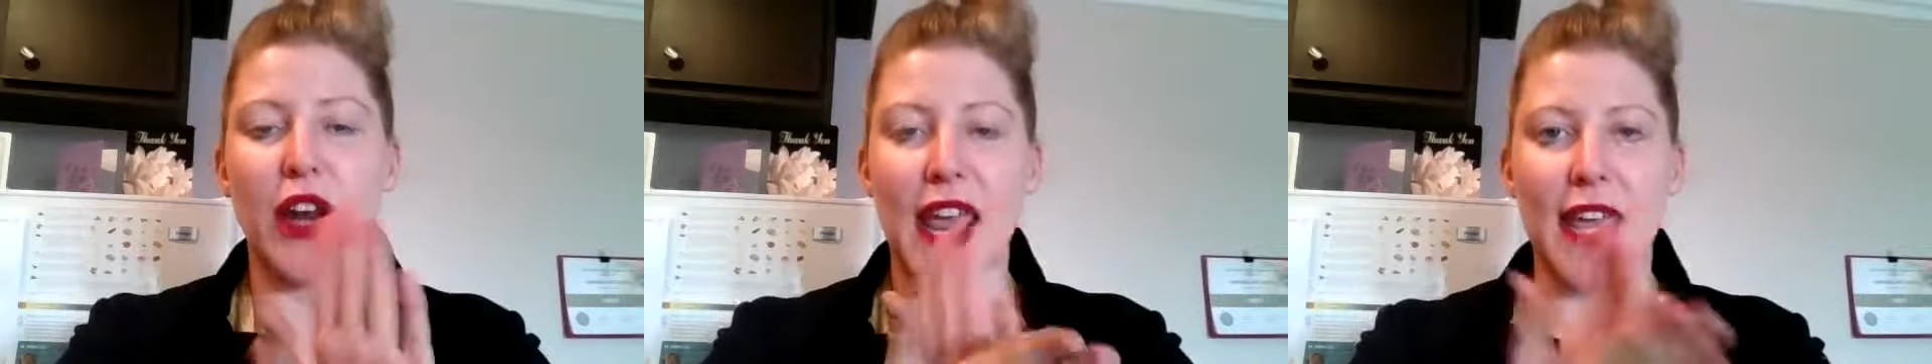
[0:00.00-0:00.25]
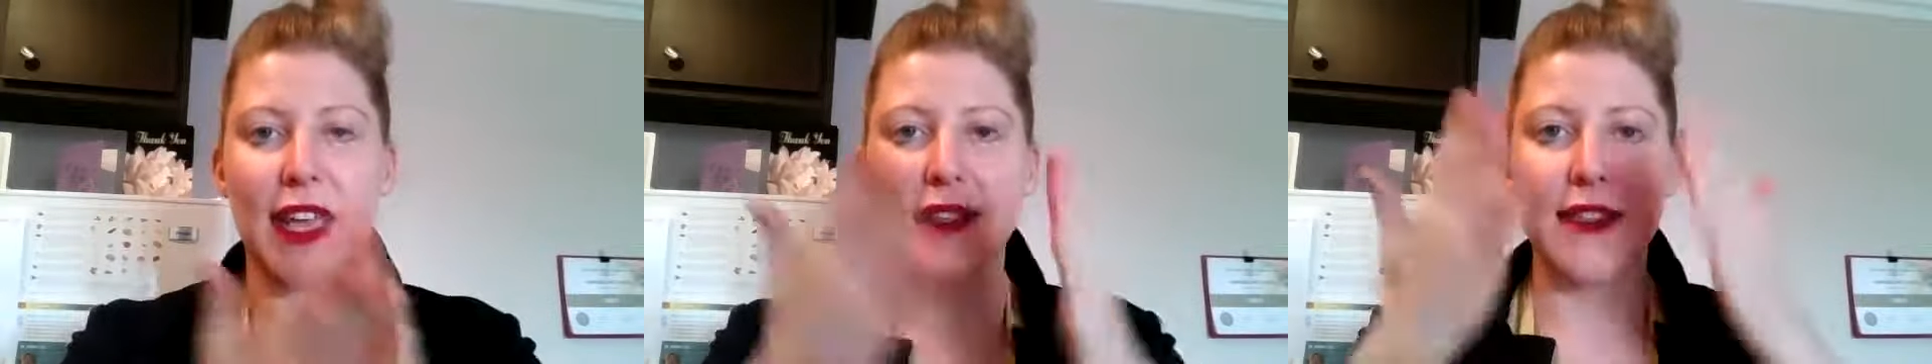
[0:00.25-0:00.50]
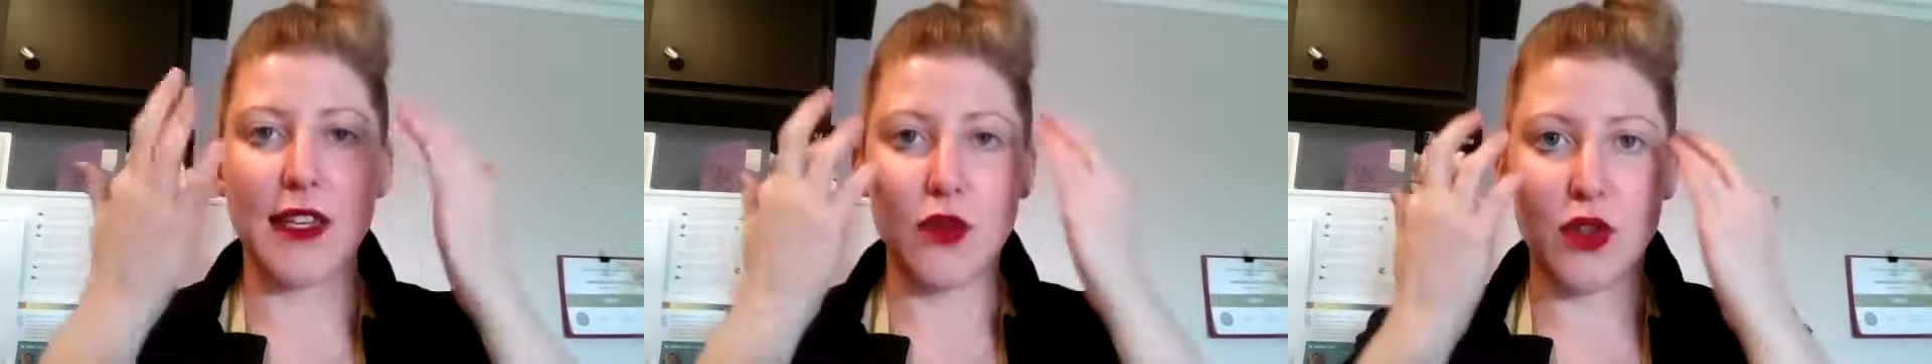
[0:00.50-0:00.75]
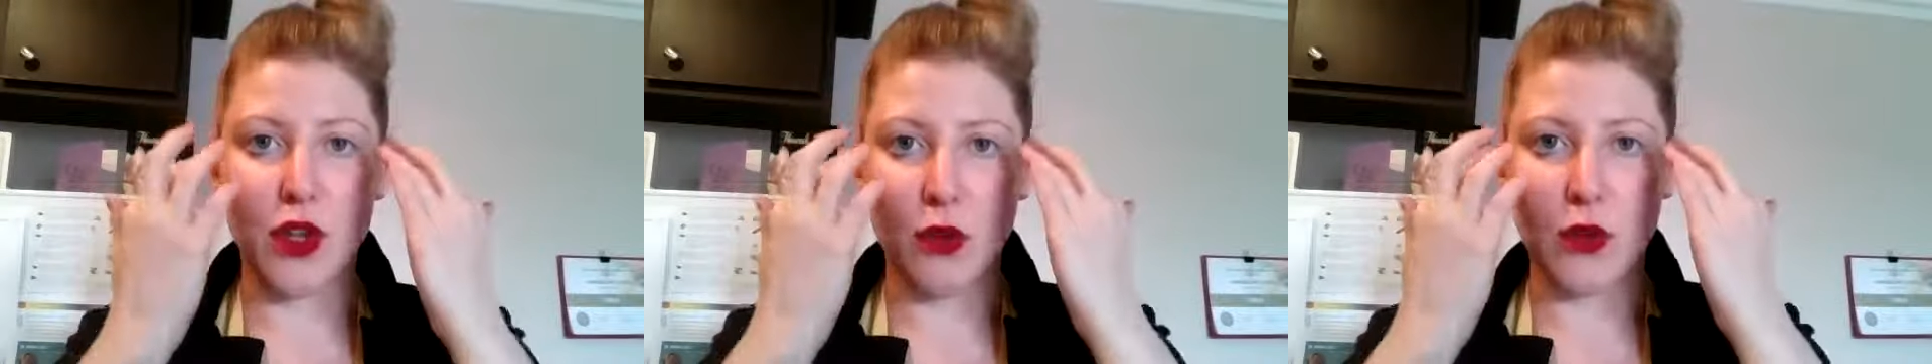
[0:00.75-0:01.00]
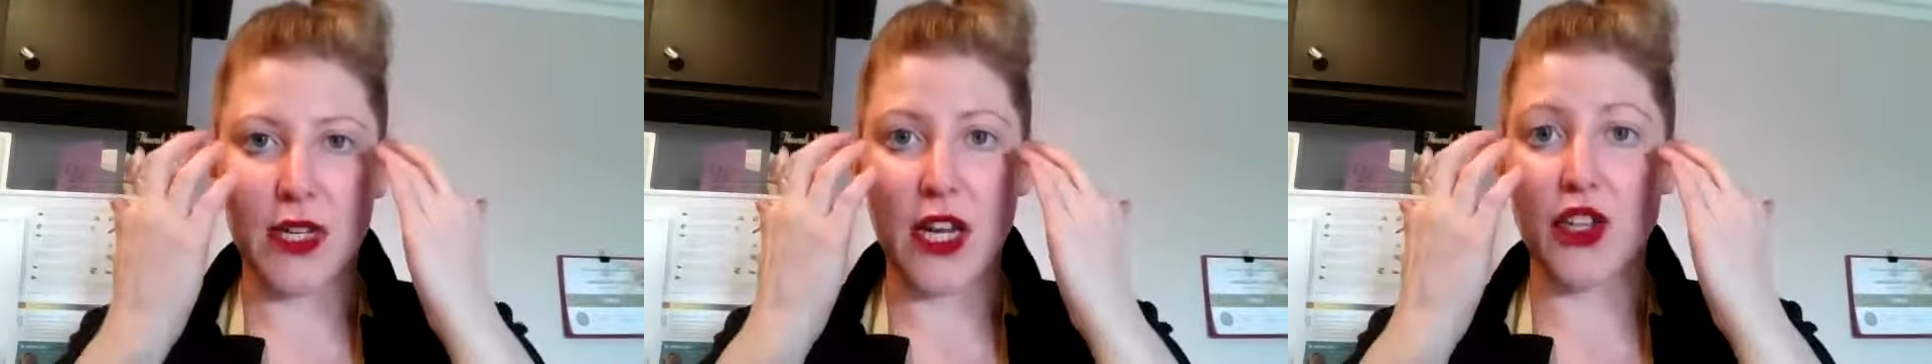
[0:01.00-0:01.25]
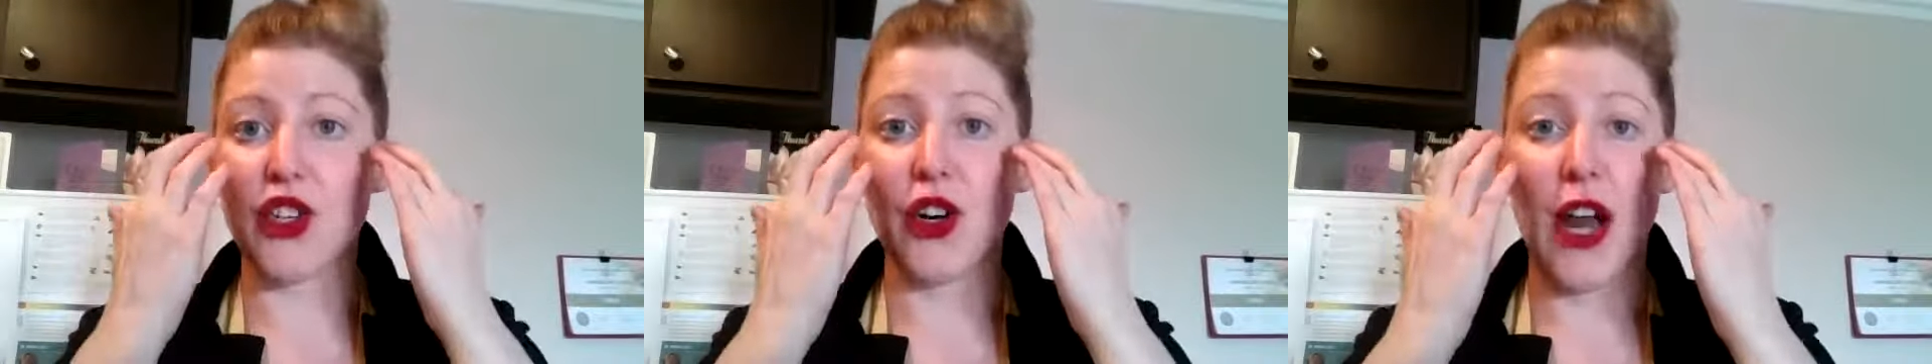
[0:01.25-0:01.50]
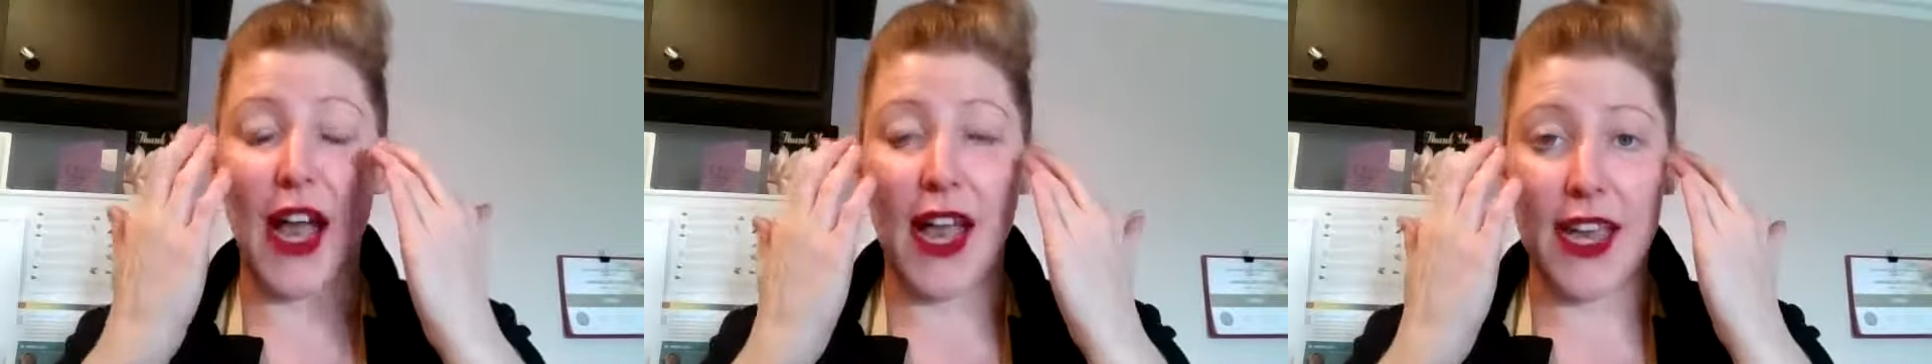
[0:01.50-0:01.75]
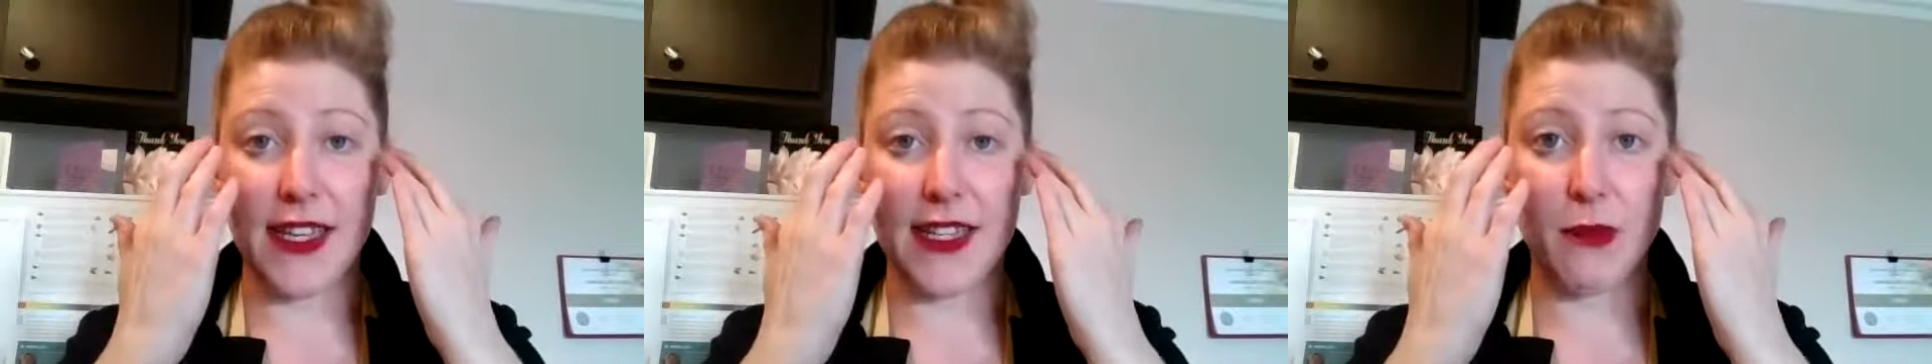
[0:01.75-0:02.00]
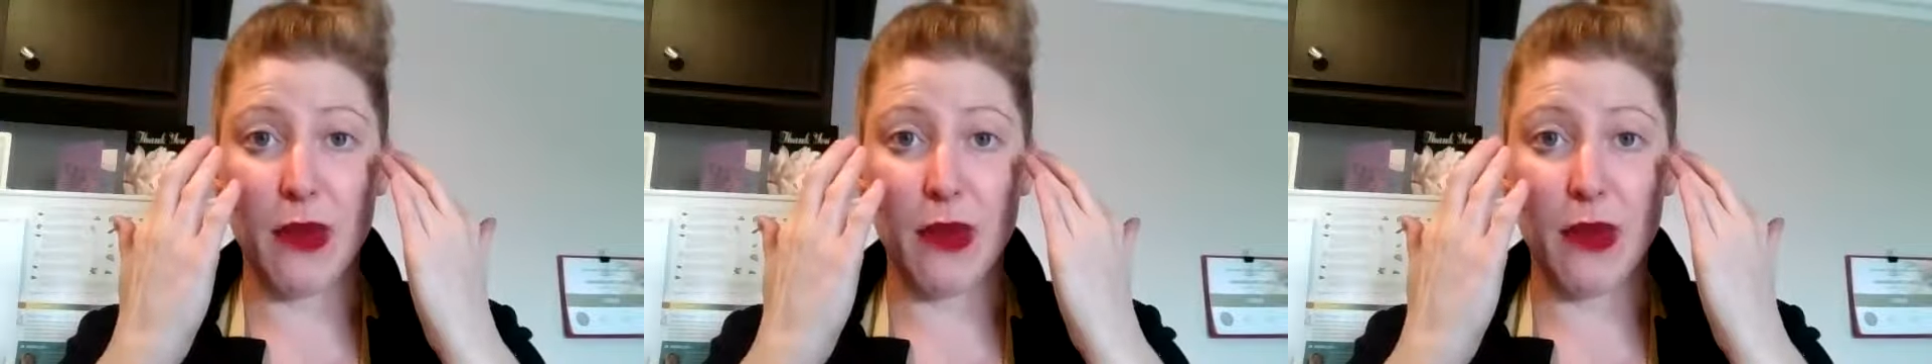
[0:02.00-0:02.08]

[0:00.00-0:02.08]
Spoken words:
hands that you don't touch your eyes,